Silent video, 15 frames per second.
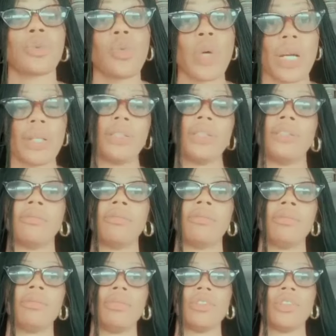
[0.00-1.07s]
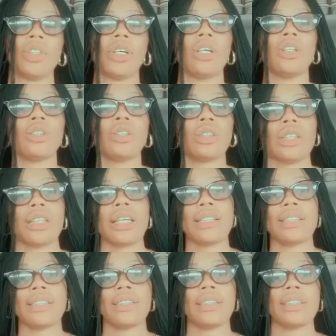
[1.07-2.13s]
well. So
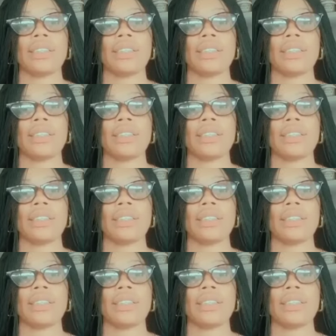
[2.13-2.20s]
that is